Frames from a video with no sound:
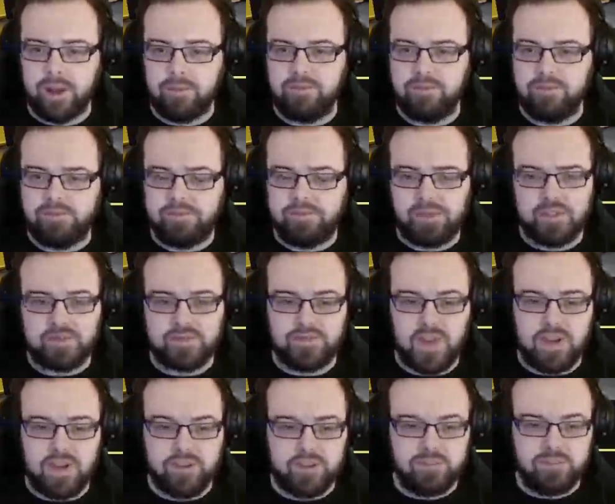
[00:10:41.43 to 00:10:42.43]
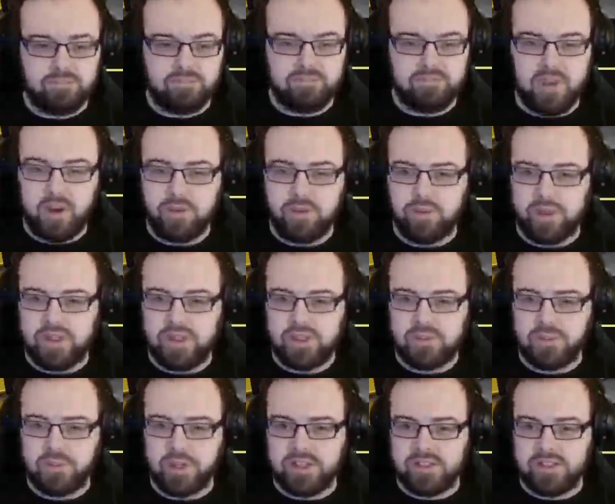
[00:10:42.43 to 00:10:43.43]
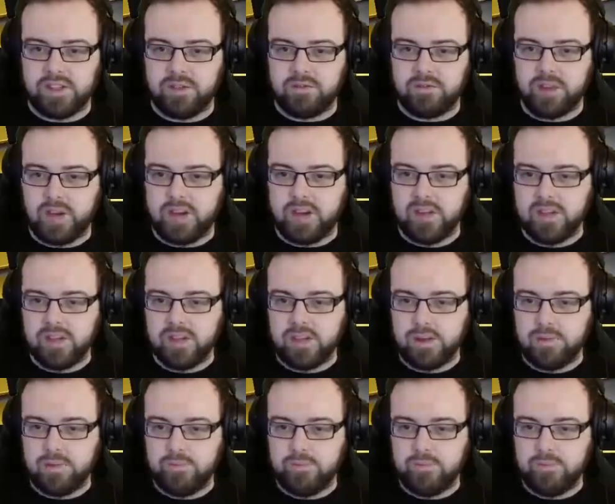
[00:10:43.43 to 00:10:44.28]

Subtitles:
I'm just very, very pleased with it so far.